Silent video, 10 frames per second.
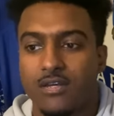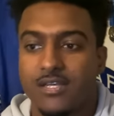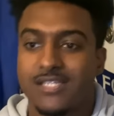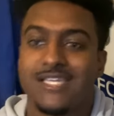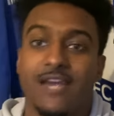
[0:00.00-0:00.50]

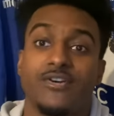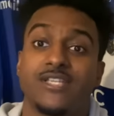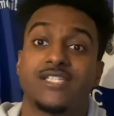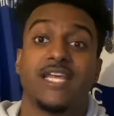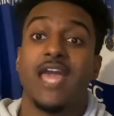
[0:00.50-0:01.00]

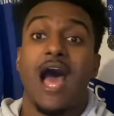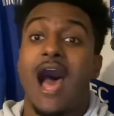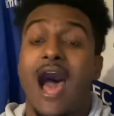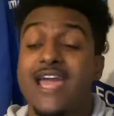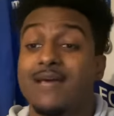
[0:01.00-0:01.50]
Seriously,
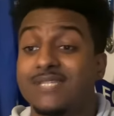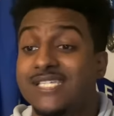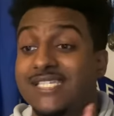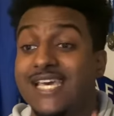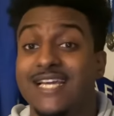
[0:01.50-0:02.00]
I am
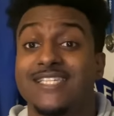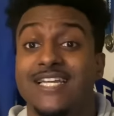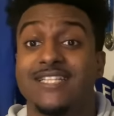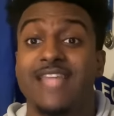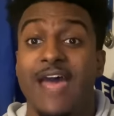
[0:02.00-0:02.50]
sick to
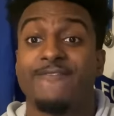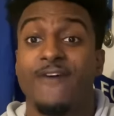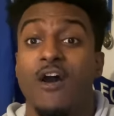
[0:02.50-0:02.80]
death